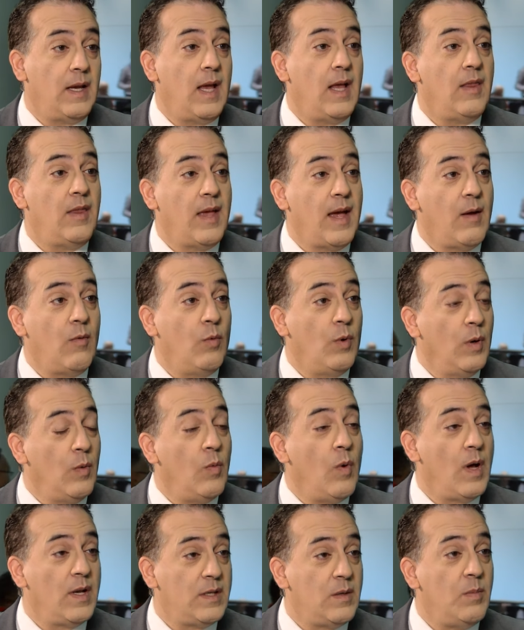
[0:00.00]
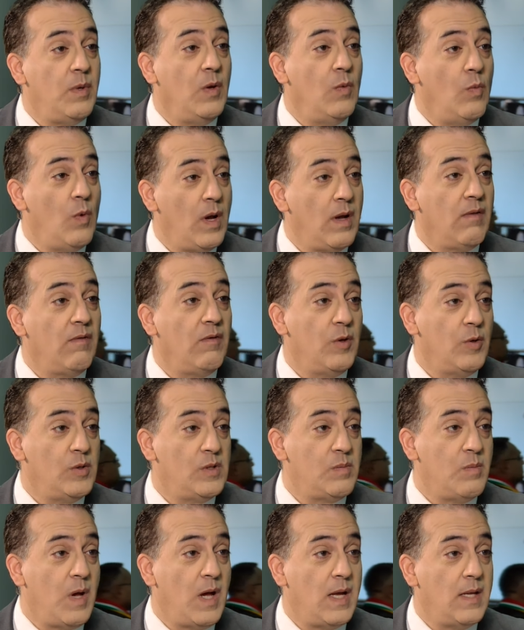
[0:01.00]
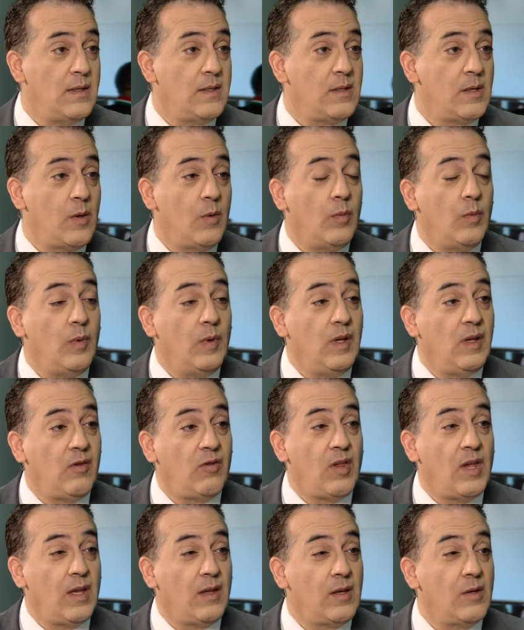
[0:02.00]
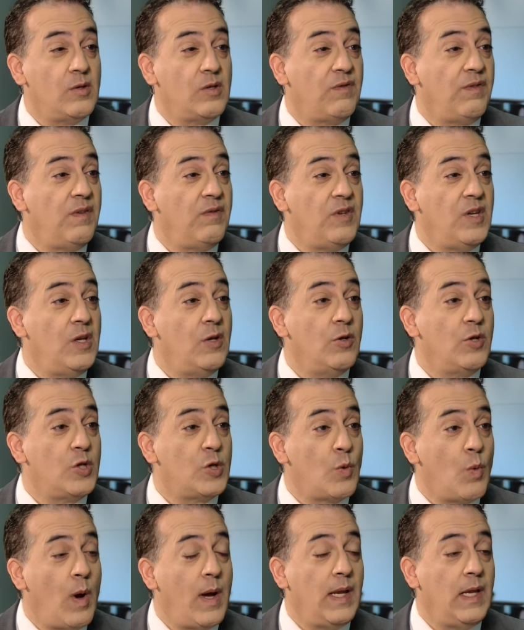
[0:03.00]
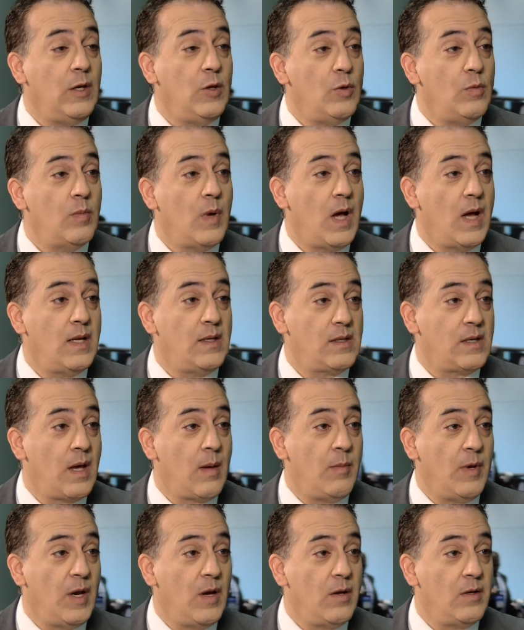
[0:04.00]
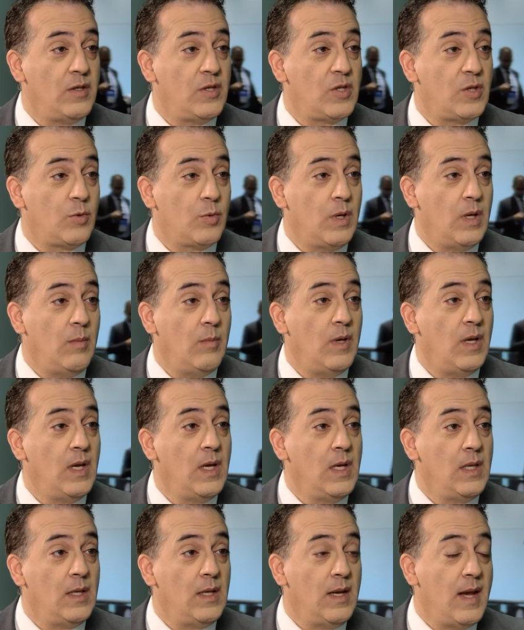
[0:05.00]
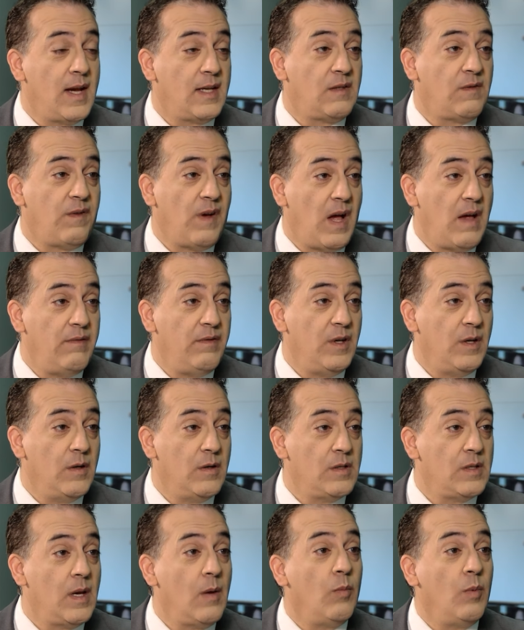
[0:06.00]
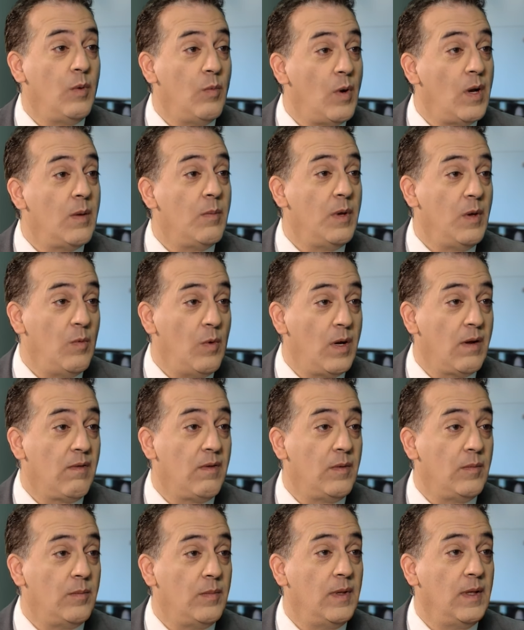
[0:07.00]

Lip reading: and that we want to be one of those mines. So we think there's 15 or 20 new mines coming on stream in the next 5 years, and we want to be one of them.